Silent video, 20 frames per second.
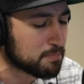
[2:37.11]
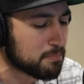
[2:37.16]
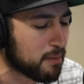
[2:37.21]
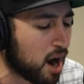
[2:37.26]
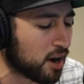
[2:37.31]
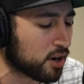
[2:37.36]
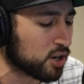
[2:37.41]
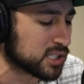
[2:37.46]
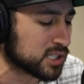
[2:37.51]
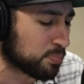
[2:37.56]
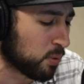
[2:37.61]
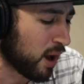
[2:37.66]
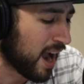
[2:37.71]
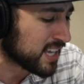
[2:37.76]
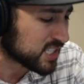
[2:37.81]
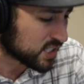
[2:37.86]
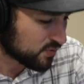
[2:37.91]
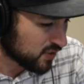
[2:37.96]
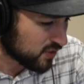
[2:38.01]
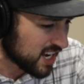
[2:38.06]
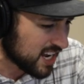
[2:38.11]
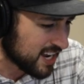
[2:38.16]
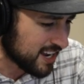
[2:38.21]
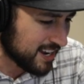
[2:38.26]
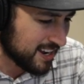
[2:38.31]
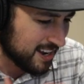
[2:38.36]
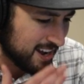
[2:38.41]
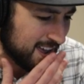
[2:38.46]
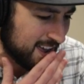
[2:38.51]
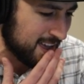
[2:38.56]
And Margo's
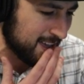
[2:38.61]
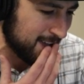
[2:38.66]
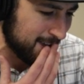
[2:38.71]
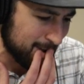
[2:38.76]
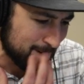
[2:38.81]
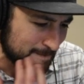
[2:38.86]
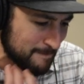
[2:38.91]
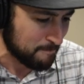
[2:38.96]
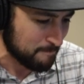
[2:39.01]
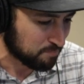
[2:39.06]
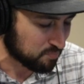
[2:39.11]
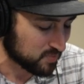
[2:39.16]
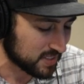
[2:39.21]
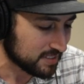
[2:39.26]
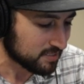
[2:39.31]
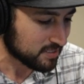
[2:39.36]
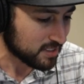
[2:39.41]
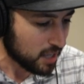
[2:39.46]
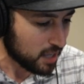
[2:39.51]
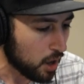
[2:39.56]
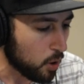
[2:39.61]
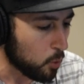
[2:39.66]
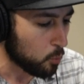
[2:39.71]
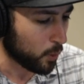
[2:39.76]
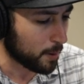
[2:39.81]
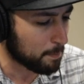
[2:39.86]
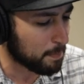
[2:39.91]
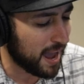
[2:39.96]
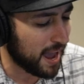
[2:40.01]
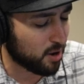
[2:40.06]
breastfeeding.
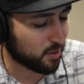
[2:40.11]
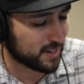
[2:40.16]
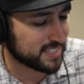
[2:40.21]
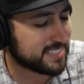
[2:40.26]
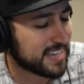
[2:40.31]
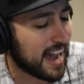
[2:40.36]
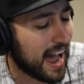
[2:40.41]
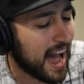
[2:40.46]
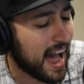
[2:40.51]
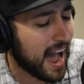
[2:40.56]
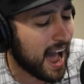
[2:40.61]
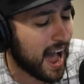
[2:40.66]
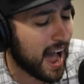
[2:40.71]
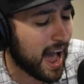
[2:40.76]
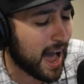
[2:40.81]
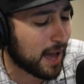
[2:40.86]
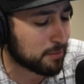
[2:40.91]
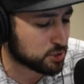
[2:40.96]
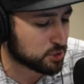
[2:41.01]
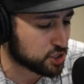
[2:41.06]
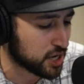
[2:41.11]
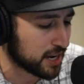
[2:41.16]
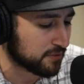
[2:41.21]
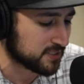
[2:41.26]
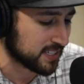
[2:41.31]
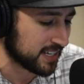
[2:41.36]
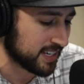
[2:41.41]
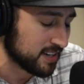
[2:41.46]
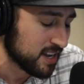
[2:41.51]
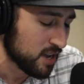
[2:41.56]
We're paradigm
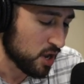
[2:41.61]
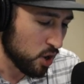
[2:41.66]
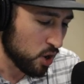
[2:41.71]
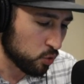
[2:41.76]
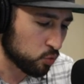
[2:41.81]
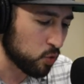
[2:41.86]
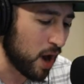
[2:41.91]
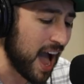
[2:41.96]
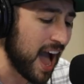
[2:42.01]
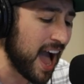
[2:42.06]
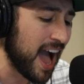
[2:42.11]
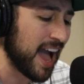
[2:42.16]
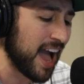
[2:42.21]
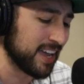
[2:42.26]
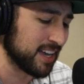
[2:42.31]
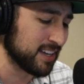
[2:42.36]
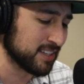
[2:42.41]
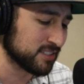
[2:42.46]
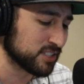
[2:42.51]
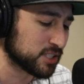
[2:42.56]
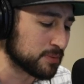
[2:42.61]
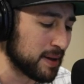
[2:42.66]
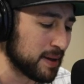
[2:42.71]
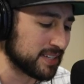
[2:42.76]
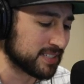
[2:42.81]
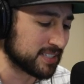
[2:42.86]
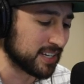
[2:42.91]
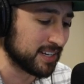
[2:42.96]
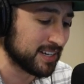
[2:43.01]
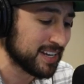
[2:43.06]
shifting. Ryan's
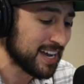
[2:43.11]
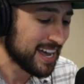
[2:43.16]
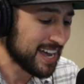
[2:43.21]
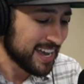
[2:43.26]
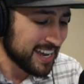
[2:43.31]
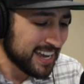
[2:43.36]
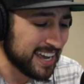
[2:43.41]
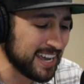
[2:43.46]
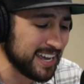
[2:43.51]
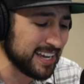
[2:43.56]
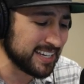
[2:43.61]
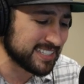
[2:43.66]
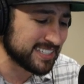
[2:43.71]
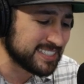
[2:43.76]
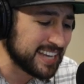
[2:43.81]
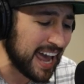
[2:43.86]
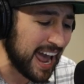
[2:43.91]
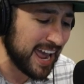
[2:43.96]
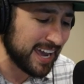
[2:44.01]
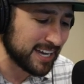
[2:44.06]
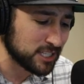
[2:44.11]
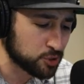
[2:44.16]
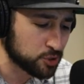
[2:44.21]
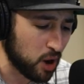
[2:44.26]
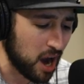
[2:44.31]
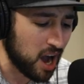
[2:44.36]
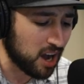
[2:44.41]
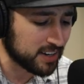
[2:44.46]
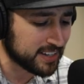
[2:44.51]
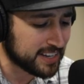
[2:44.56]
missing. He's day
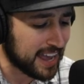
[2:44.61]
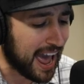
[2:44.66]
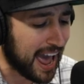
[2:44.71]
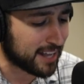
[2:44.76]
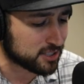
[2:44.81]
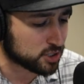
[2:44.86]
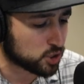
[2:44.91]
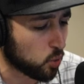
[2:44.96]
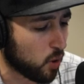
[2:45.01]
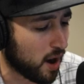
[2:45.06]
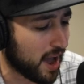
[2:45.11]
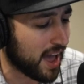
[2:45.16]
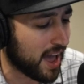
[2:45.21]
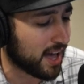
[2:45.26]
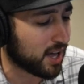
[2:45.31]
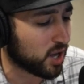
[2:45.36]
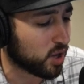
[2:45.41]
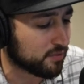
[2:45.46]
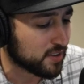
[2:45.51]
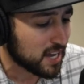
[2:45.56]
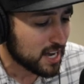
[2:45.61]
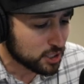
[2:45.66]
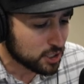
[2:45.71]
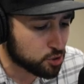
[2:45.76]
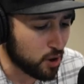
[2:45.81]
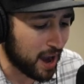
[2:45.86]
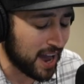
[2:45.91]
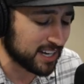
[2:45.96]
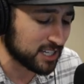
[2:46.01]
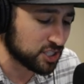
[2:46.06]
drunk at
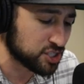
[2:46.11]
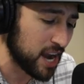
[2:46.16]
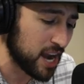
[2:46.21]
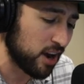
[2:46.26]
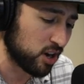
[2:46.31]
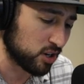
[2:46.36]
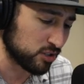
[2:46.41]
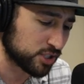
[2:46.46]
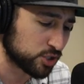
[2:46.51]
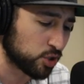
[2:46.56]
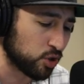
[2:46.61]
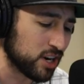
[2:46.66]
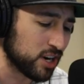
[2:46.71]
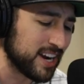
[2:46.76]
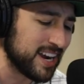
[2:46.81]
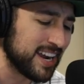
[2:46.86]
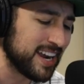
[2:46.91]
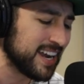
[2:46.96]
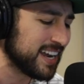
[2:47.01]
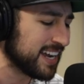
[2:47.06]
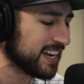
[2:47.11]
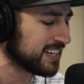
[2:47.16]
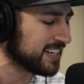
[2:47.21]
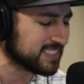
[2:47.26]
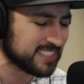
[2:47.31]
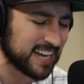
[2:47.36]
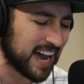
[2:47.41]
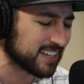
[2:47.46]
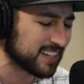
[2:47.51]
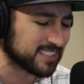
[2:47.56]
12. Trying to share his
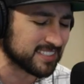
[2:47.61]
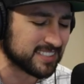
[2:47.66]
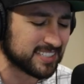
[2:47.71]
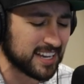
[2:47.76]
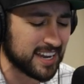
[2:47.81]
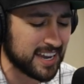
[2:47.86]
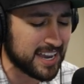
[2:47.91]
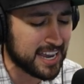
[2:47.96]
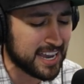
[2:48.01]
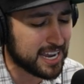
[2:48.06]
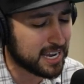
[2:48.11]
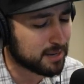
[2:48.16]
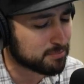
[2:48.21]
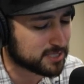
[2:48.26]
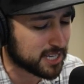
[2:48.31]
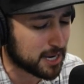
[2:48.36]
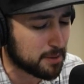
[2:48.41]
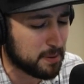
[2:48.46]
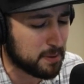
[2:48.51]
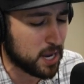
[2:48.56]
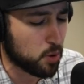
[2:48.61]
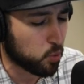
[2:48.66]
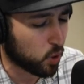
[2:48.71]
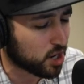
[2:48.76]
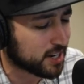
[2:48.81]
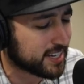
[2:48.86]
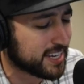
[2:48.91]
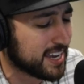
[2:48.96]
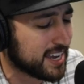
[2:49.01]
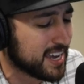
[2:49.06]
screen. Doesn't seem to be
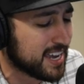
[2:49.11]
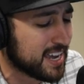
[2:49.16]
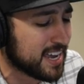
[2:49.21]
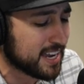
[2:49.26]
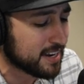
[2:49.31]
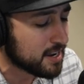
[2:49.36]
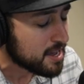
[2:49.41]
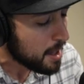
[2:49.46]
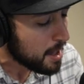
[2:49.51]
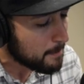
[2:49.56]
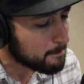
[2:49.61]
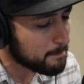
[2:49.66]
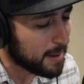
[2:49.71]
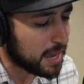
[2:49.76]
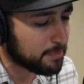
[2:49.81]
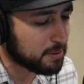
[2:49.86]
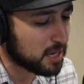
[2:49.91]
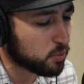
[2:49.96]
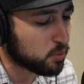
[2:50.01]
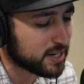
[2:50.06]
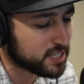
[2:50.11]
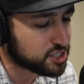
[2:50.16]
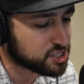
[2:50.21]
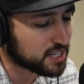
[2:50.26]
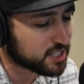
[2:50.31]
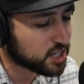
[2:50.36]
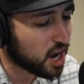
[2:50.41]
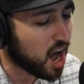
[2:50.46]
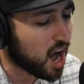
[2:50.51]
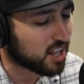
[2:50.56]
working. Maybe we
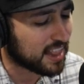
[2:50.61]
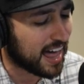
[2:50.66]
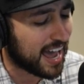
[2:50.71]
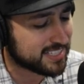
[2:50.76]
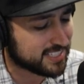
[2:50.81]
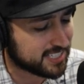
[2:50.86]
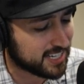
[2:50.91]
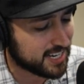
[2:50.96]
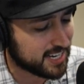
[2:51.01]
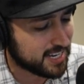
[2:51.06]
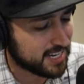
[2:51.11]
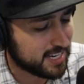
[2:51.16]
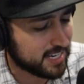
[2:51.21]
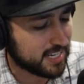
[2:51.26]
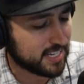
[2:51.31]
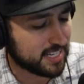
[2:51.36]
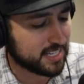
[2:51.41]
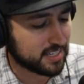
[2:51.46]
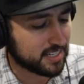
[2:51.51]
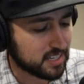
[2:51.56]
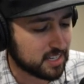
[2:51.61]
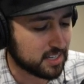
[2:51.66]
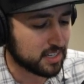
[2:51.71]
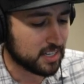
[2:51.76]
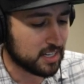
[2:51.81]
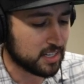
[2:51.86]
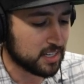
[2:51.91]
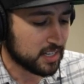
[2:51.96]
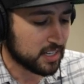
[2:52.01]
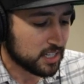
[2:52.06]
should call
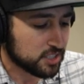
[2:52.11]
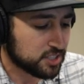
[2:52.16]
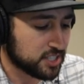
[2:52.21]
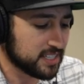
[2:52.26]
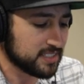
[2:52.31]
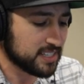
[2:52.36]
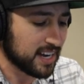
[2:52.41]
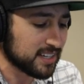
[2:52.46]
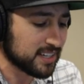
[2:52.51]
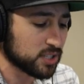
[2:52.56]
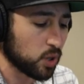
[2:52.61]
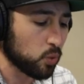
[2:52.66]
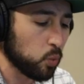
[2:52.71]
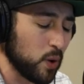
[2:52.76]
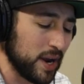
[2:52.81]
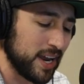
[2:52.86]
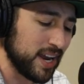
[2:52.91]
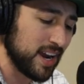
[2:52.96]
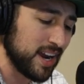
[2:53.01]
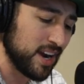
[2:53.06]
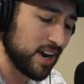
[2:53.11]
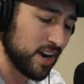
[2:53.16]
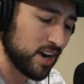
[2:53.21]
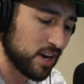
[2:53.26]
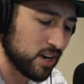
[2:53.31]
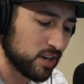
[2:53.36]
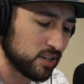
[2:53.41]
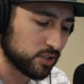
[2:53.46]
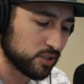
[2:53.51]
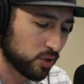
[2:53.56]
IT. She does a
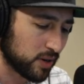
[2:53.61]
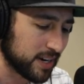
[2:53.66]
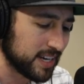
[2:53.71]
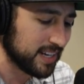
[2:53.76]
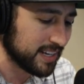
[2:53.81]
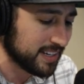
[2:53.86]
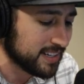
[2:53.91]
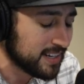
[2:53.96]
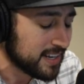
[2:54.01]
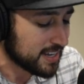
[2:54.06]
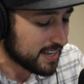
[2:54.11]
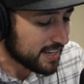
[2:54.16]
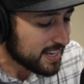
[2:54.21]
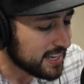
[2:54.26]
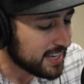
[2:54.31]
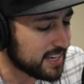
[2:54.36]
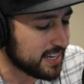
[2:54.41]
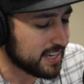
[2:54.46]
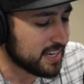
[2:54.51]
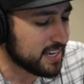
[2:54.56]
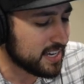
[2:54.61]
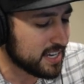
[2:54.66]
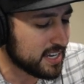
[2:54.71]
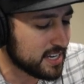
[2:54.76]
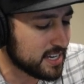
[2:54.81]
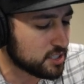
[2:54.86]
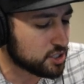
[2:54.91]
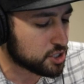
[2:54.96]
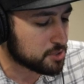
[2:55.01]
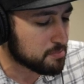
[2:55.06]
weird greeting
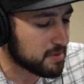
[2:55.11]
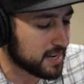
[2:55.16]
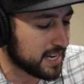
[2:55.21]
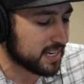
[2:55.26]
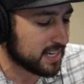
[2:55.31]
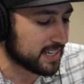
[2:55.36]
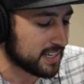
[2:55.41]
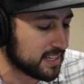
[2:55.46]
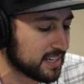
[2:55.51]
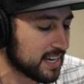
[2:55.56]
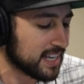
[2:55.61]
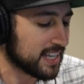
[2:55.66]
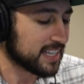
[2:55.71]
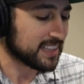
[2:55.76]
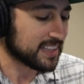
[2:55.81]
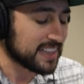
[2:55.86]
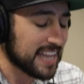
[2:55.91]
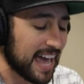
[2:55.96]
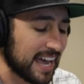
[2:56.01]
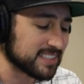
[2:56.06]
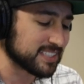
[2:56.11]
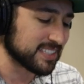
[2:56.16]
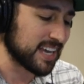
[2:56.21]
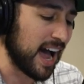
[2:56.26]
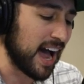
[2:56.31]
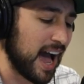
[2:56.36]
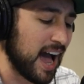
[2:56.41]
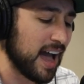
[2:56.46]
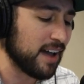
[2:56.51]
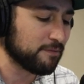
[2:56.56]
each meeting. Let's
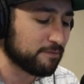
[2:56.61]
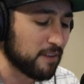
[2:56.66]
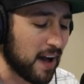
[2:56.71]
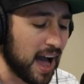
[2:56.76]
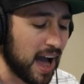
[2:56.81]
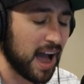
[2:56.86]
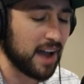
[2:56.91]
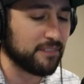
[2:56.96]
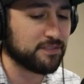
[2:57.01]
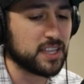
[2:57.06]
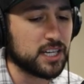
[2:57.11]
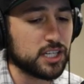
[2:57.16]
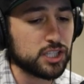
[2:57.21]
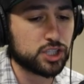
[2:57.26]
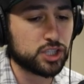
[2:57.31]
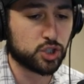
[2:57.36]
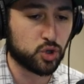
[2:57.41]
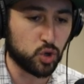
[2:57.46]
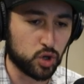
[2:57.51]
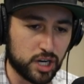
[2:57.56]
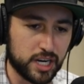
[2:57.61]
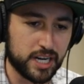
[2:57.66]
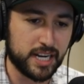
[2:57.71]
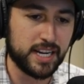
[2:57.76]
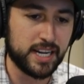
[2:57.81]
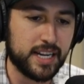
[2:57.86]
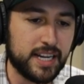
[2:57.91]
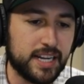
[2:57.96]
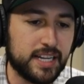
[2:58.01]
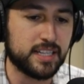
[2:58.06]
high five the
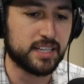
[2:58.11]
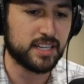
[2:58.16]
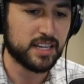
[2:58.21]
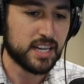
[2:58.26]
screen.